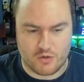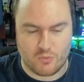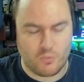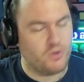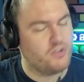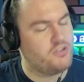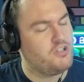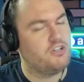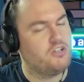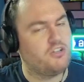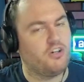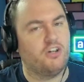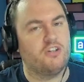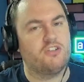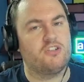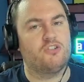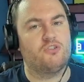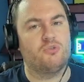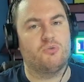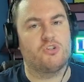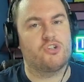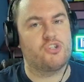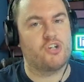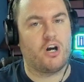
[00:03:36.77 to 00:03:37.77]
Once he turns
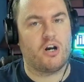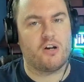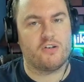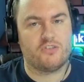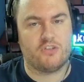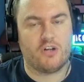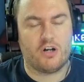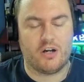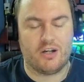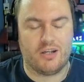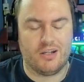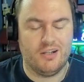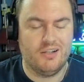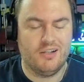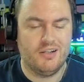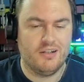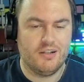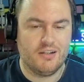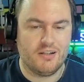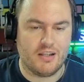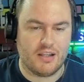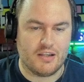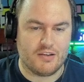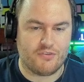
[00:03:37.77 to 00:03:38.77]
into a Charizard,
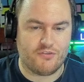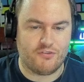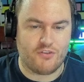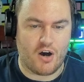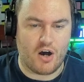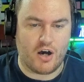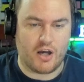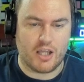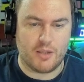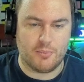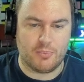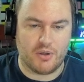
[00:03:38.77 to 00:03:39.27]
he's fine.